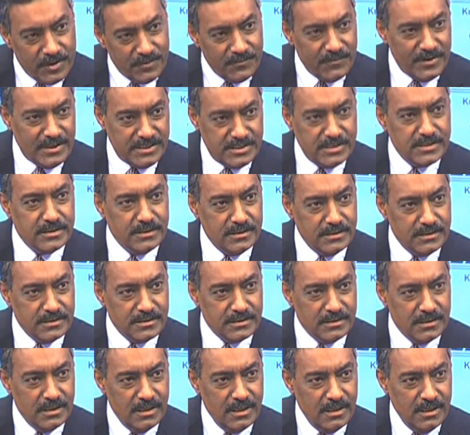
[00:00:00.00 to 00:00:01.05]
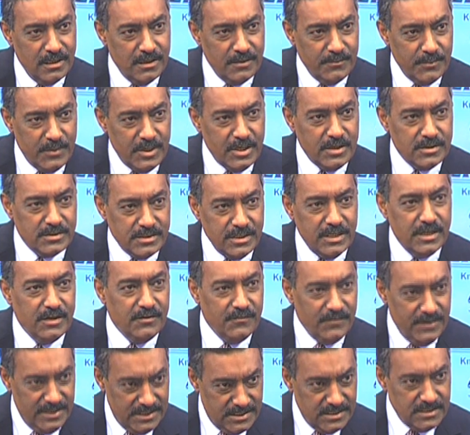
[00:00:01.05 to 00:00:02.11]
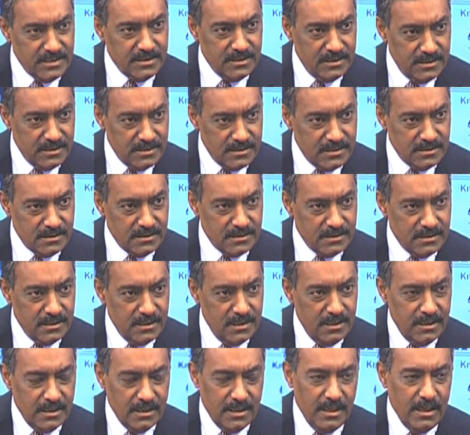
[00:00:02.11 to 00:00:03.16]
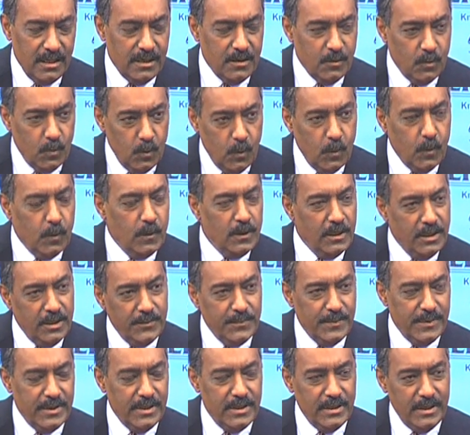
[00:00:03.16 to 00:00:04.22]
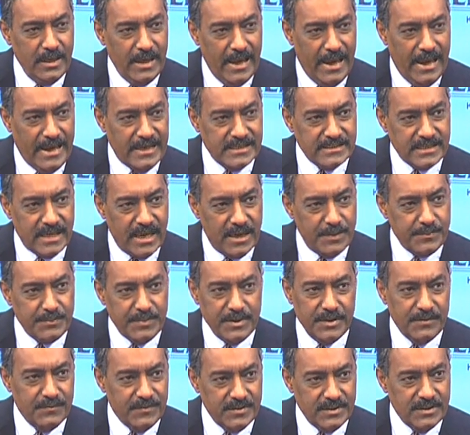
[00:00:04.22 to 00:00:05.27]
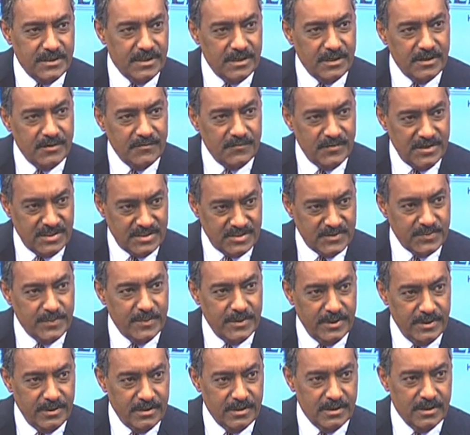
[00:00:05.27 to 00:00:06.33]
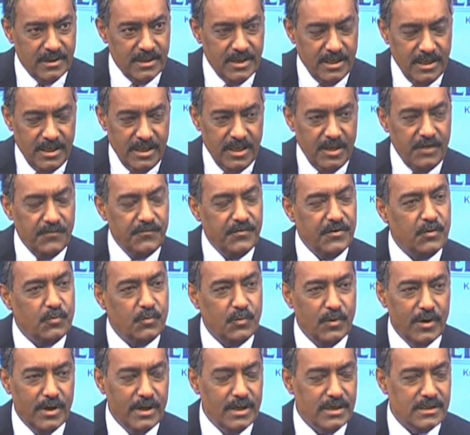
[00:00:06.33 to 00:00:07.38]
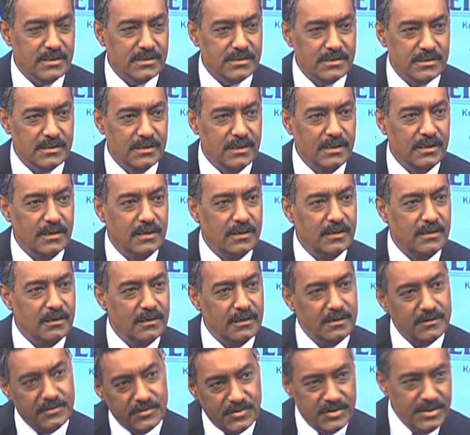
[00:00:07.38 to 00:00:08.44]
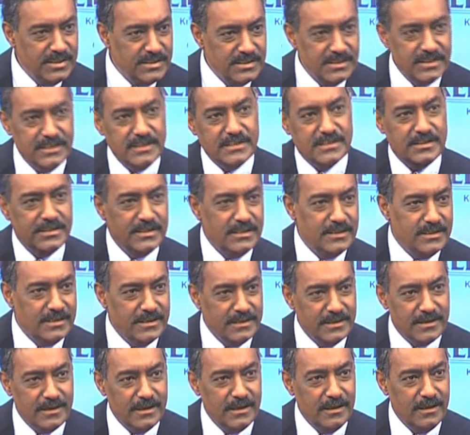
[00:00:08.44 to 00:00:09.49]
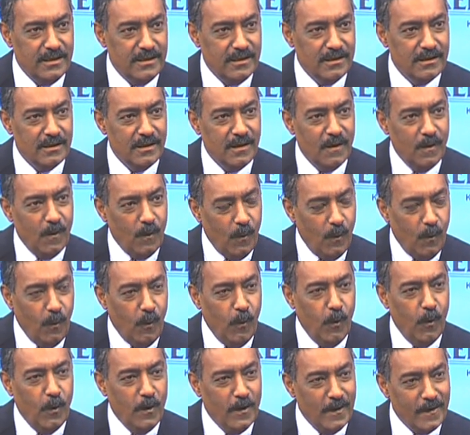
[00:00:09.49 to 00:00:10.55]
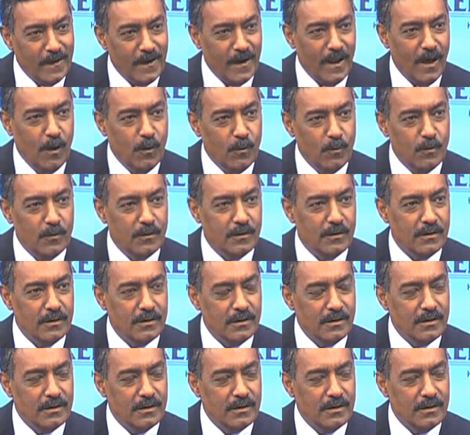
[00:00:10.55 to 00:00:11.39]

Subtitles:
investors? Because investors can only be as happy with their investment if it works in a 360-degree all-around